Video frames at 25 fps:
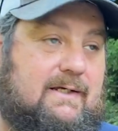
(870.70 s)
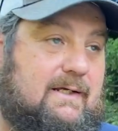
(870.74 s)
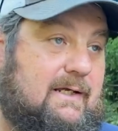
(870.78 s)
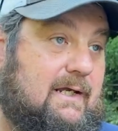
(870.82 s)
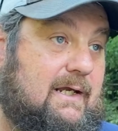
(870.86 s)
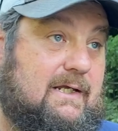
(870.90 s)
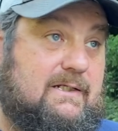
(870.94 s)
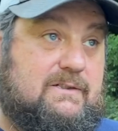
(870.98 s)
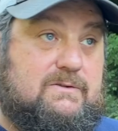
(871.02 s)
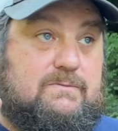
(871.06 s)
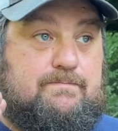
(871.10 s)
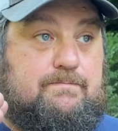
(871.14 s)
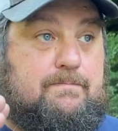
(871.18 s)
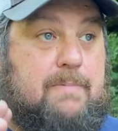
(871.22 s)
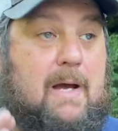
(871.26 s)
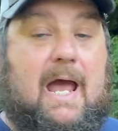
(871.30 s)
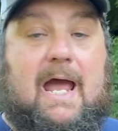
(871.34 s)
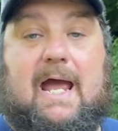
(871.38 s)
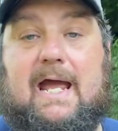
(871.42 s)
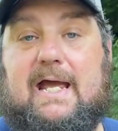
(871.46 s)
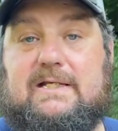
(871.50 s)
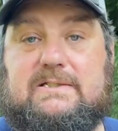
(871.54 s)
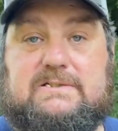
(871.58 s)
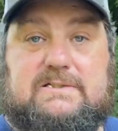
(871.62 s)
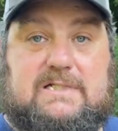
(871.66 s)
It's
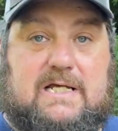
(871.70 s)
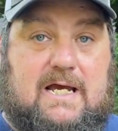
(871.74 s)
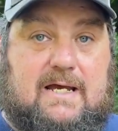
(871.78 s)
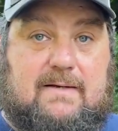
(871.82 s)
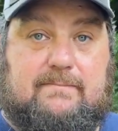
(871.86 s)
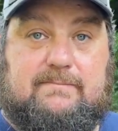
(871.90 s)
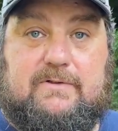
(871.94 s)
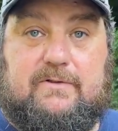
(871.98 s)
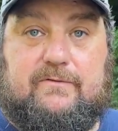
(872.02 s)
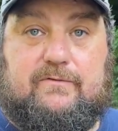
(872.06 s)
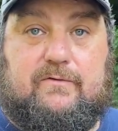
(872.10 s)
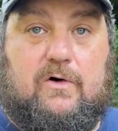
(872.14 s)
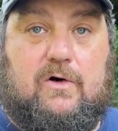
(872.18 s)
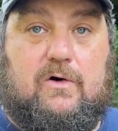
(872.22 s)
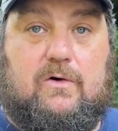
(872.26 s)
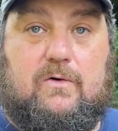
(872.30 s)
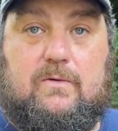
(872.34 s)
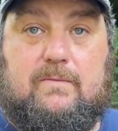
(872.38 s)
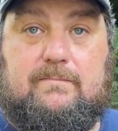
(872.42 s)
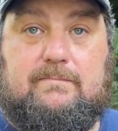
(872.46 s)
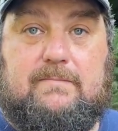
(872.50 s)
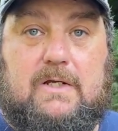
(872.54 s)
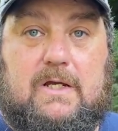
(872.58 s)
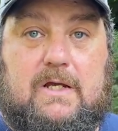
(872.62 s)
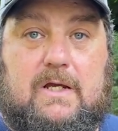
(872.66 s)
past time to throw
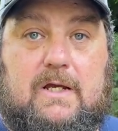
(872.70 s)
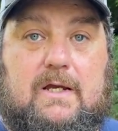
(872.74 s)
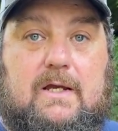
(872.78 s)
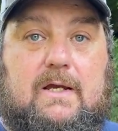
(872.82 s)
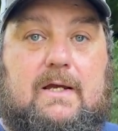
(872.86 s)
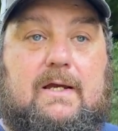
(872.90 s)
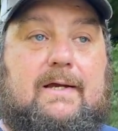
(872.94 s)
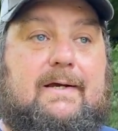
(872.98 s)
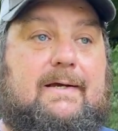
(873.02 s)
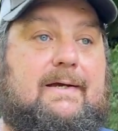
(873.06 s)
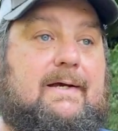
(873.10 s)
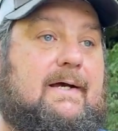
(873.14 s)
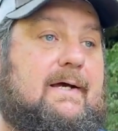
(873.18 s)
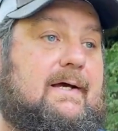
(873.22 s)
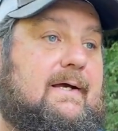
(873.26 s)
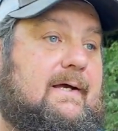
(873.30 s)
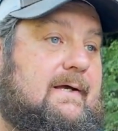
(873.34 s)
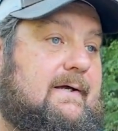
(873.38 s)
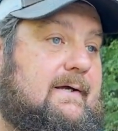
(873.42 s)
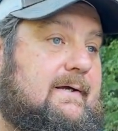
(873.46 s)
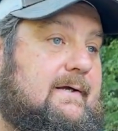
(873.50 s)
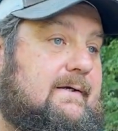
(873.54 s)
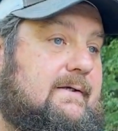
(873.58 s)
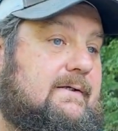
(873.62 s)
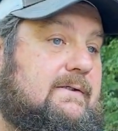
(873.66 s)

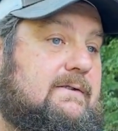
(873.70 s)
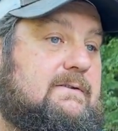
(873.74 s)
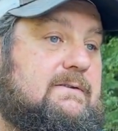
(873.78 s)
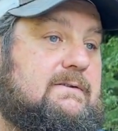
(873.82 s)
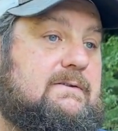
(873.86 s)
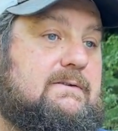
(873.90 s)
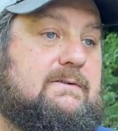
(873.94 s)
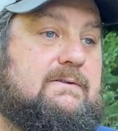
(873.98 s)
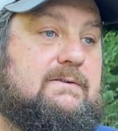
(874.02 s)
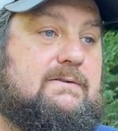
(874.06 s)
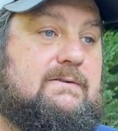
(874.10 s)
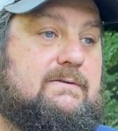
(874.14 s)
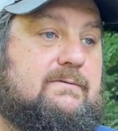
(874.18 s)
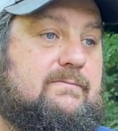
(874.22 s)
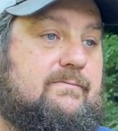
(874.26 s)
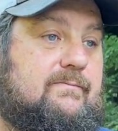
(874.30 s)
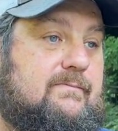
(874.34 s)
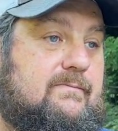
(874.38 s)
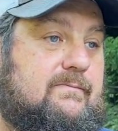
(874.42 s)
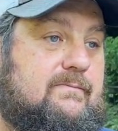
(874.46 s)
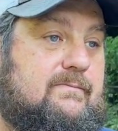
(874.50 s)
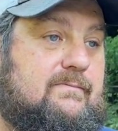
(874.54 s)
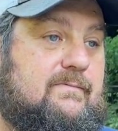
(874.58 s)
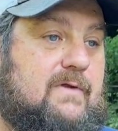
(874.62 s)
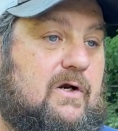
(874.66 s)
them.
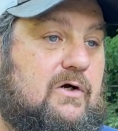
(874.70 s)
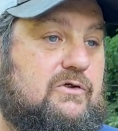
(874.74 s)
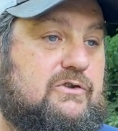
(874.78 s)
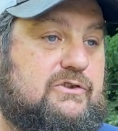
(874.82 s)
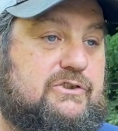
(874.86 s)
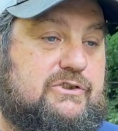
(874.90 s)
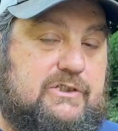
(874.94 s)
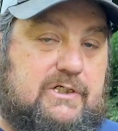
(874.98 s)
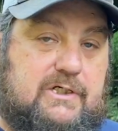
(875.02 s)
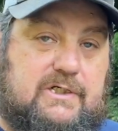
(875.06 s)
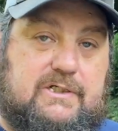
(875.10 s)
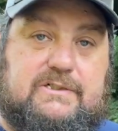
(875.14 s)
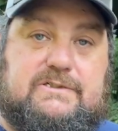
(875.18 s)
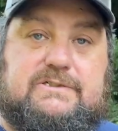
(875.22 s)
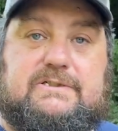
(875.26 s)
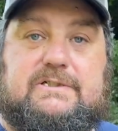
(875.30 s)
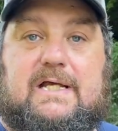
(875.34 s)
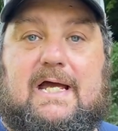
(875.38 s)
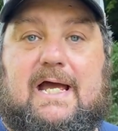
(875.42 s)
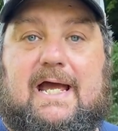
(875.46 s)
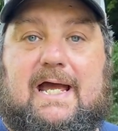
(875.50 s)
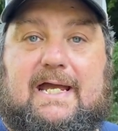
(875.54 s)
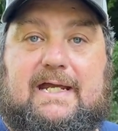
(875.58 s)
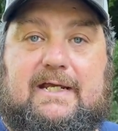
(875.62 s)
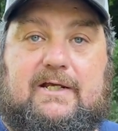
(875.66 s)
They're just
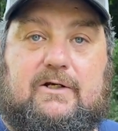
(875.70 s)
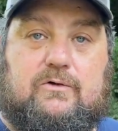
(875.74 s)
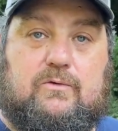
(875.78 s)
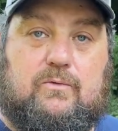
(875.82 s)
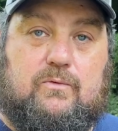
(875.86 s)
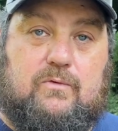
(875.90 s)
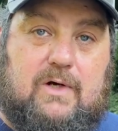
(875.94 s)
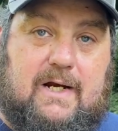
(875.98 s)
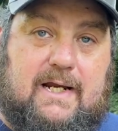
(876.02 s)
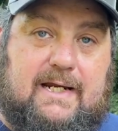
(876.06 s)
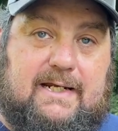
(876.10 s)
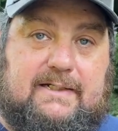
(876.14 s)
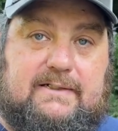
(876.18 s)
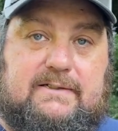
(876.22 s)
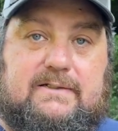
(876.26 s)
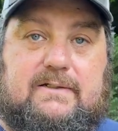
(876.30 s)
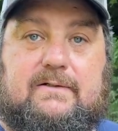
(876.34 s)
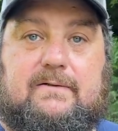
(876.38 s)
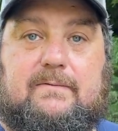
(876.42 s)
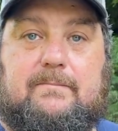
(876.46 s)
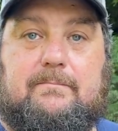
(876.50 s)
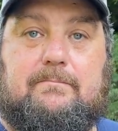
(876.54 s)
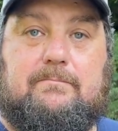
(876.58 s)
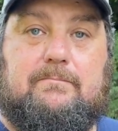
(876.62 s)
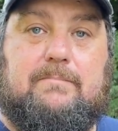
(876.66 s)
a great
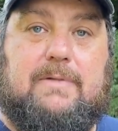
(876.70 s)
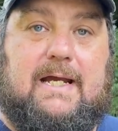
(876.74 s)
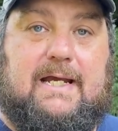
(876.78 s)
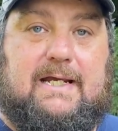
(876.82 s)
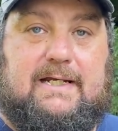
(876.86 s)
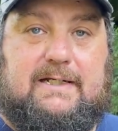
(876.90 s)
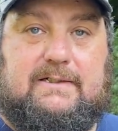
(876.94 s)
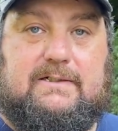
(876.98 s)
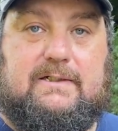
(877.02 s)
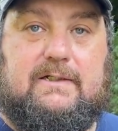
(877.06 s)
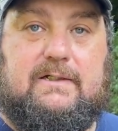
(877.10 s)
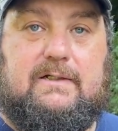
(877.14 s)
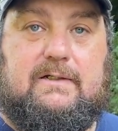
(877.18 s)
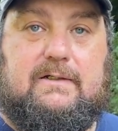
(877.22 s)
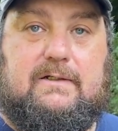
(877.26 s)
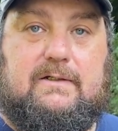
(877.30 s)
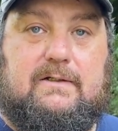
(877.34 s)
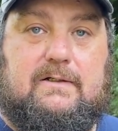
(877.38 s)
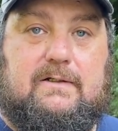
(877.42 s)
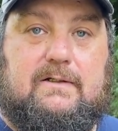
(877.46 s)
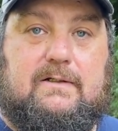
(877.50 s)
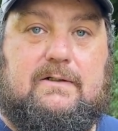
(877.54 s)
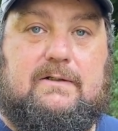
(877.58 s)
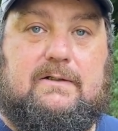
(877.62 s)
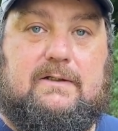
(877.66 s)
bait
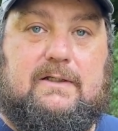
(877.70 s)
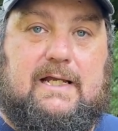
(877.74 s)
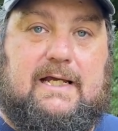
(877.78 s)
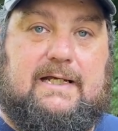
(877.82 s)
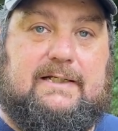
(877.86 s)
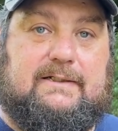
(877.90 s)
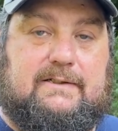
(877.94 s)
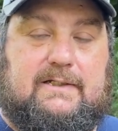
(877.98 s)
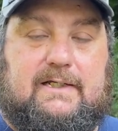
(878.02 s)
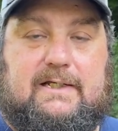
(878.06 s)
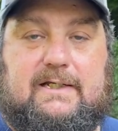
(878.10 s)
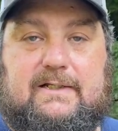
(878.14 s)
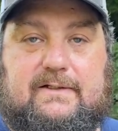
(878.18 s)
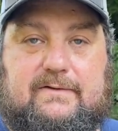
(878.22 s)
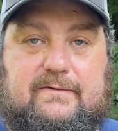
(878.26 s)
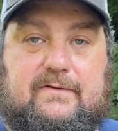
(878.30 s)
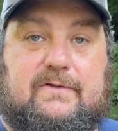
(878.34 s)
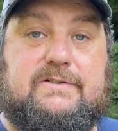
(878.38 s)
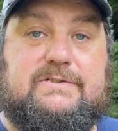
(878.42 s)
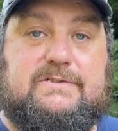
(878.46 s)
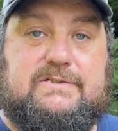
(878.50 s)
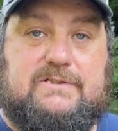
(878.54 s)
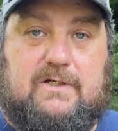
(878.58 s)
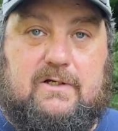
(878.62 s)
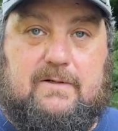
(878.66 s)
late in the
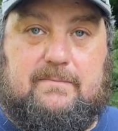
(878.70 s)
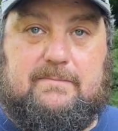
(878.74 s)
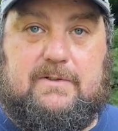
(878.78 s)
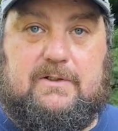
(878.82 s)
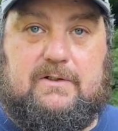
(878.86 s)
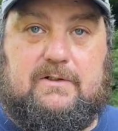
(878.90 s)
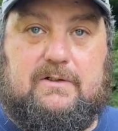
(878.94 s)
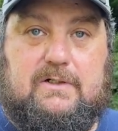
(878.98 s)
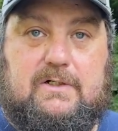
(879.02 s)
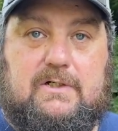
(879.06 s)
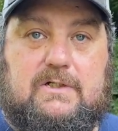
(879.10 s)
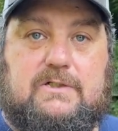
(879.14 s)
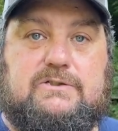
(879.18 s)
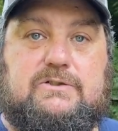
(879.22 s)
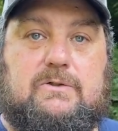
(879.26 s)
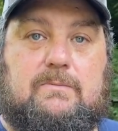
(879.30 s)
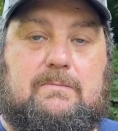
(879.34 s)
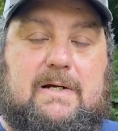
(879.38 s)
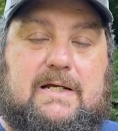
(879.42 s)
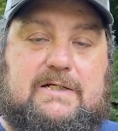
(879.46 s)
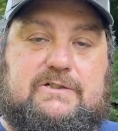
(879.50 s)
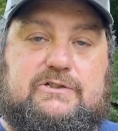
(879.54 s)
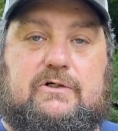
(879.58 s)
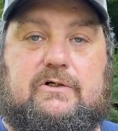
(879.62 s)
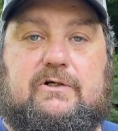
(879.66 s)
summer. So
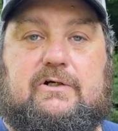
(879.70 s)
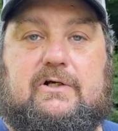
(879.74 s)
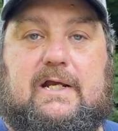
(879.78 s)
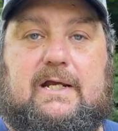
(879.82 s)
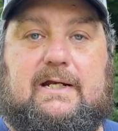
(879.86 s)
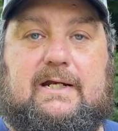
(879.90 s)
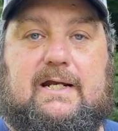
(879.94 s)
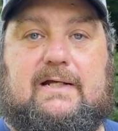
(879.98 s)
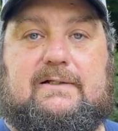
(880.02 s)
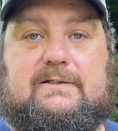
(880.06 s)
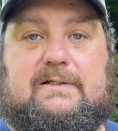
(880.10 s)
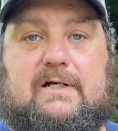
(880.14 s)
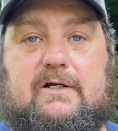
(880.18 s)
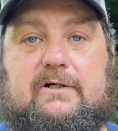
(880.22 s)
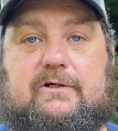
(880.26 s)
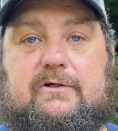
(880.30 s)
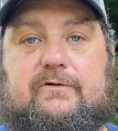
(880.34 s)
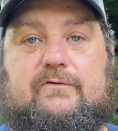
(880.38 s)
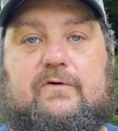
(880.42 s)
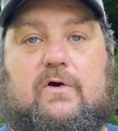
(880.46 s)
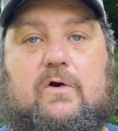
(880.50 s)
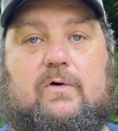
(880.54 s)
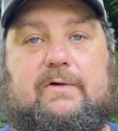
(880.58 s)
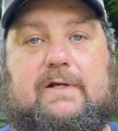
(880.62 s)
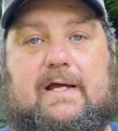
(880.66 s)
make sure you're getting out there and you're
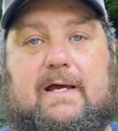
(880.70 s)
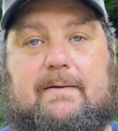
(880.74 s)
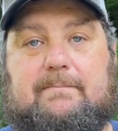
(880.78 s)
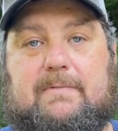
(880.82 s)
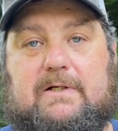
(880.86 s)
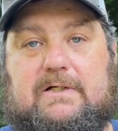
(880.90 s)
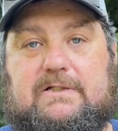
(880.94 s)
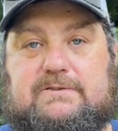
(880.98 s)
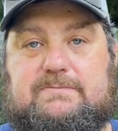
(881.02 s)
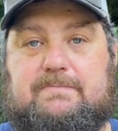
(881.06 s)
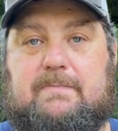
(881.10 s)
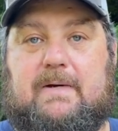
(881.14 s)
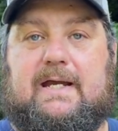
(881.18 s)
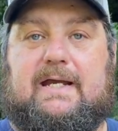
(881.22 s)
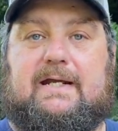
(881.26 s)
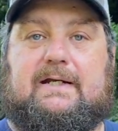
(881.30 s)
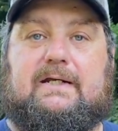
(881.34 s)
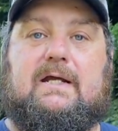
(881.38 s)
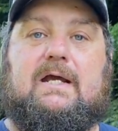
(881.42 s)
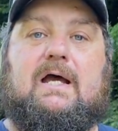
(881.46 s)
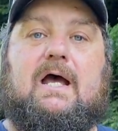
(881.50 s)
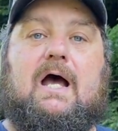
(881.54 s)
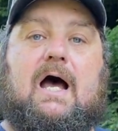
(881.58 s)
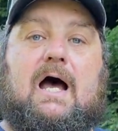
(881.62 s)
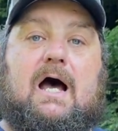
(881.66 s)
throwing that buzz bait.
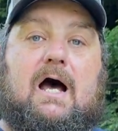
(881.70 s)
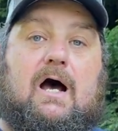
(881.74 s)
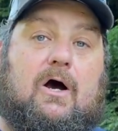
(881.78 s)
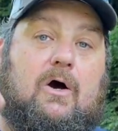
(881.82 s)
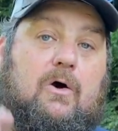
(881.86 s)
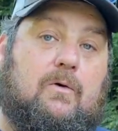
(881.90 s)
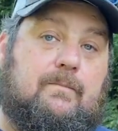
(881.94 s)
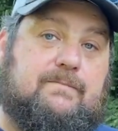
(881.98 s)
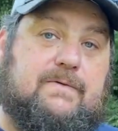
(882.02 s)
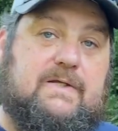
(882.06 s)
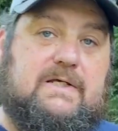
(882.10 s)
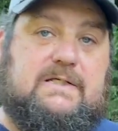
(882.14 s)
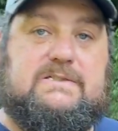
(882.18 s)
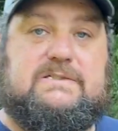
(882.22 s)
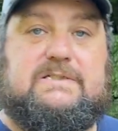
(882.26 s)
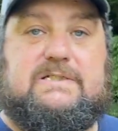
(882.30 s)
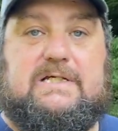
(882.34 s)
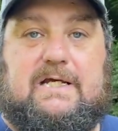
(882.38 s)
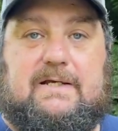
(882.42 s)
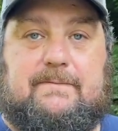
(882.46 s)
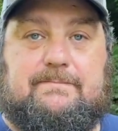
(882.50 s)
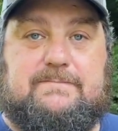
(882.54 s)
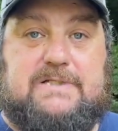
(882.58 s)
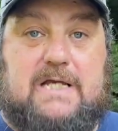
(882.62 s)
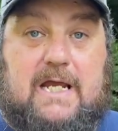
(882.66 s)
I hope these
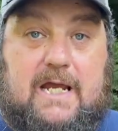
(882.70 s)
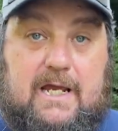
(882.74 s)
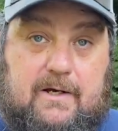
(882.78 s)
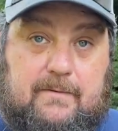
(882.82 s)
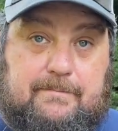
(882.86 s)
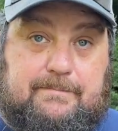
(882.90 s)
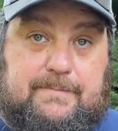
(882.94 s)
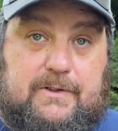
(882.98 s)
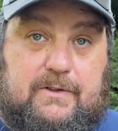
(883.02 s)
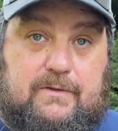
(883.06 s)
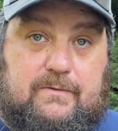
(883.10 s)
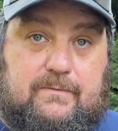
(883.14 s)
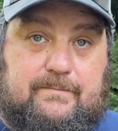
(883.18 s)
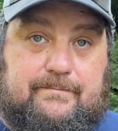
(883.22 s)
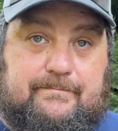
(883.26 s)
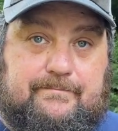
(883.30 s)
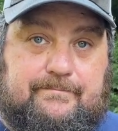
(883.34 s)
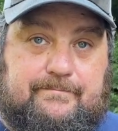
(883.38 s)
tips help you.